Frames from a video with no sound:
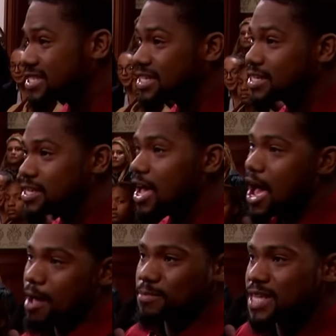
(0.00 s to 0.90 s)
because
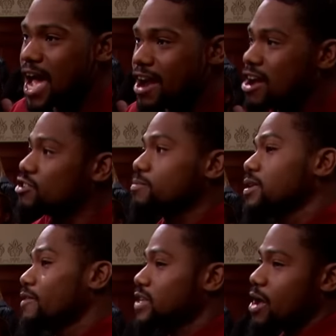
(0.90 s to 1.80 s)
I'm tired. I don't spend
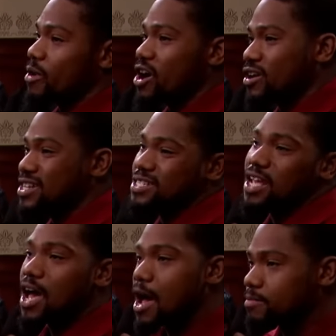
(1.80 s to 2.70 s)
enough time with her because
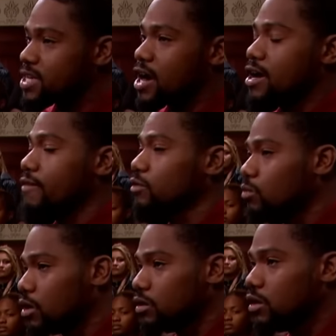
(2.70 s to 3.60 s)
I'm tired after work.